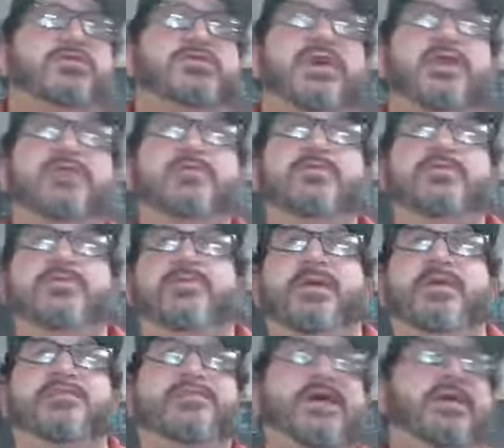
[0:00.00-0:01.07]
Got a little bit of
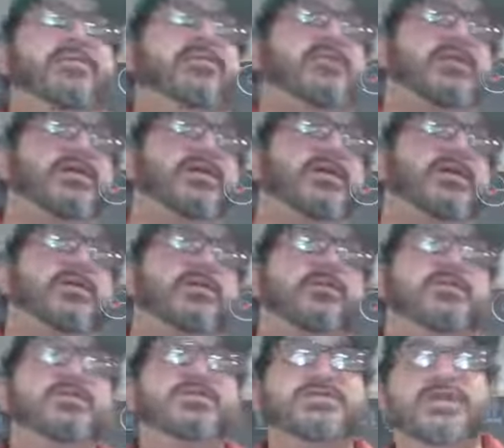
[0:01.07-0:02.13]
that peppery, a little
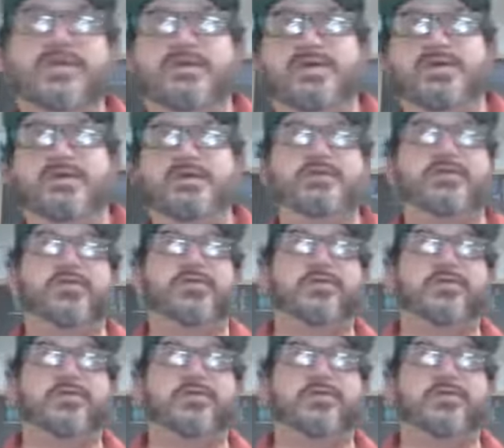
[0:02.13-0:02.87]
bit of cinnamon,